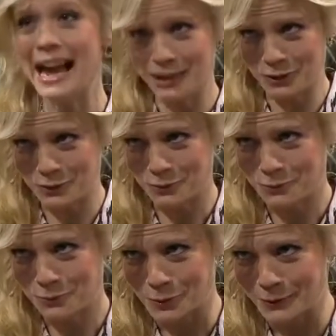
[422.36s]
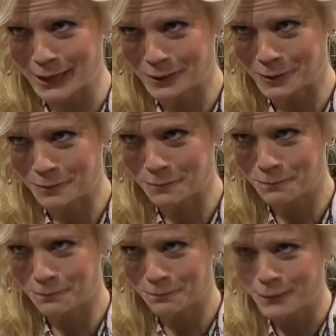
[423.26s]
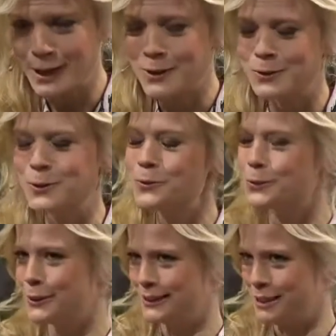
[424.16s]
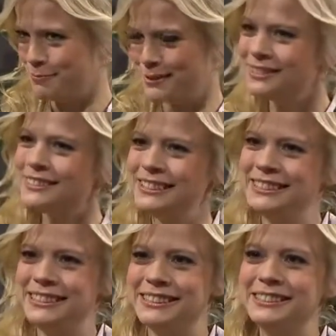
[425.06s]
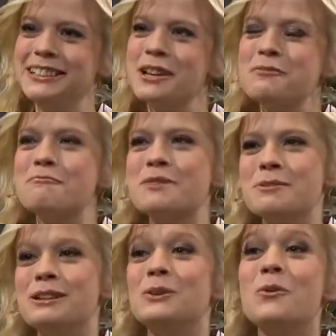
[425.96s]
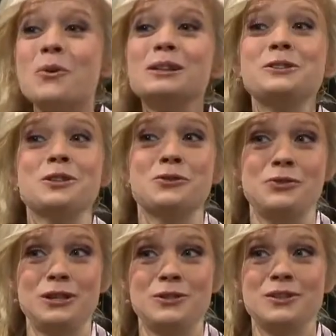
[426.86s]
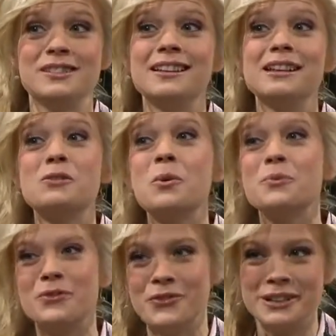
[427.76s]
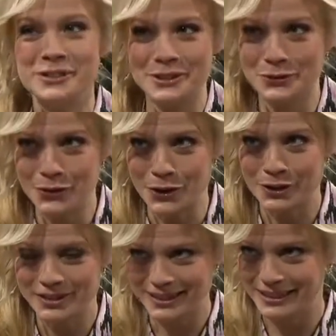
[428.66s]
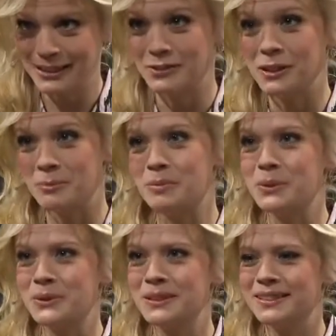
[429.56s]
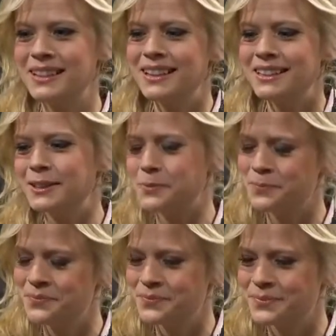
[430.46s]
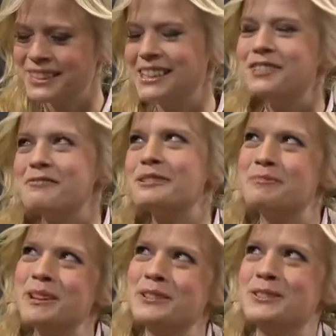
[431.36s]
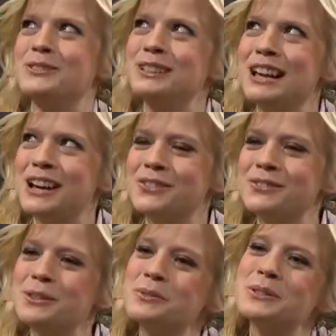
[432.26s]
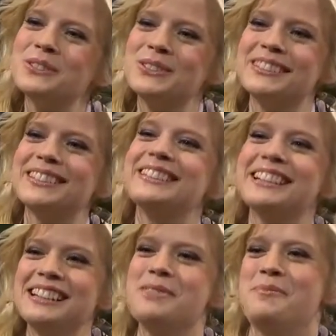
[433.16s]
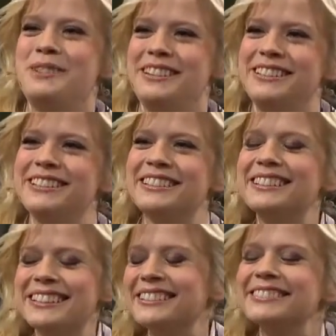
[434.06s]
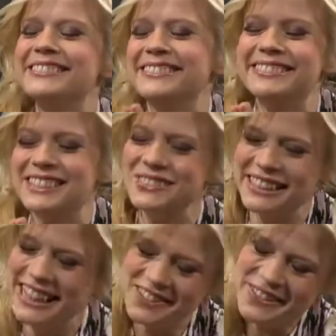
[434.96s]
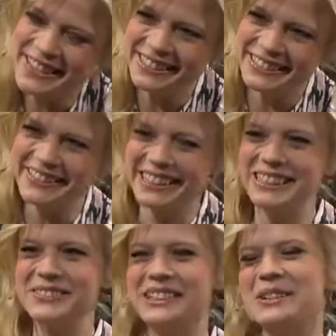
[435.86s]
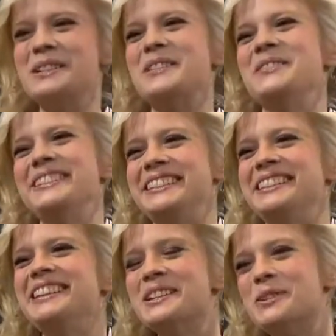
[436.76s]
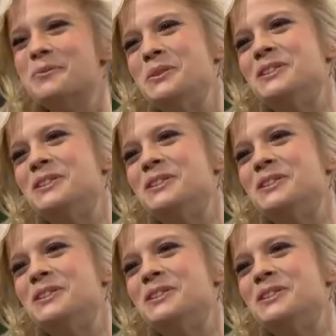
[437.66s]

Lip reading: it's looking really good right now. But what is the theme? Again, this is 1.20, not the something update. It doesn't have a name yet, and that's something that's really weird and hasn't been done before. But I think Mojang is definitely taking almost a really good